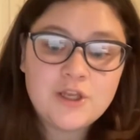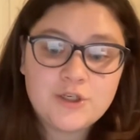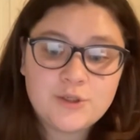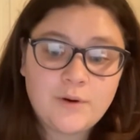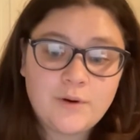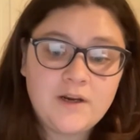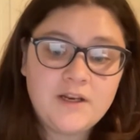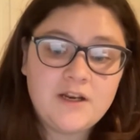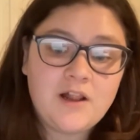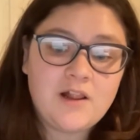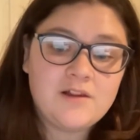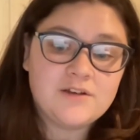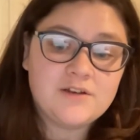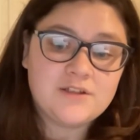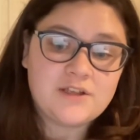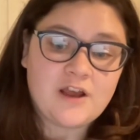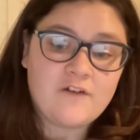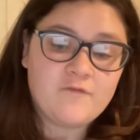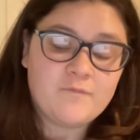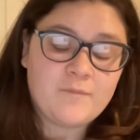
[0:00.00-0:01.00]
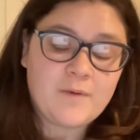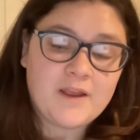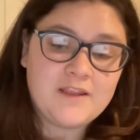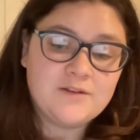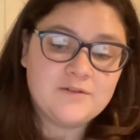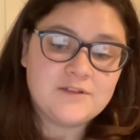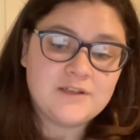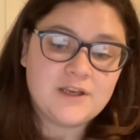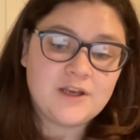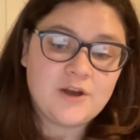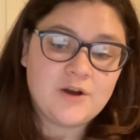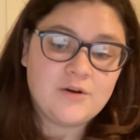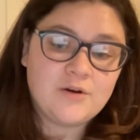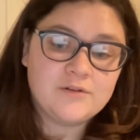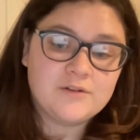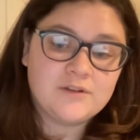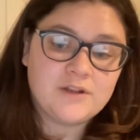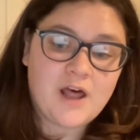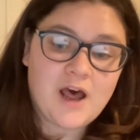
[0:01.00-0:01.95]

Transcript: $20 off by using code